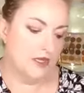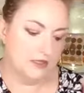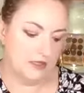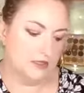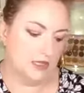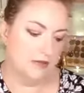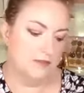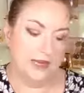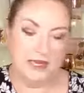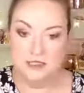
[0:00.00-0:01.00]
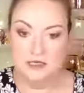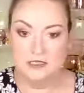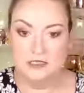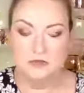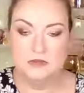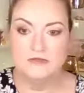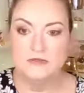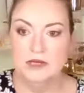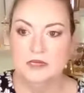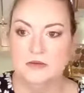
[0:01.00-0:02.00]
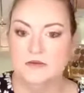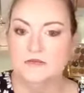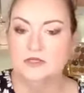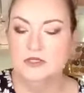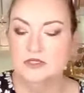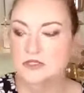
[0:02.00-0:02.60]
The palette I did was from Makeup Revolution.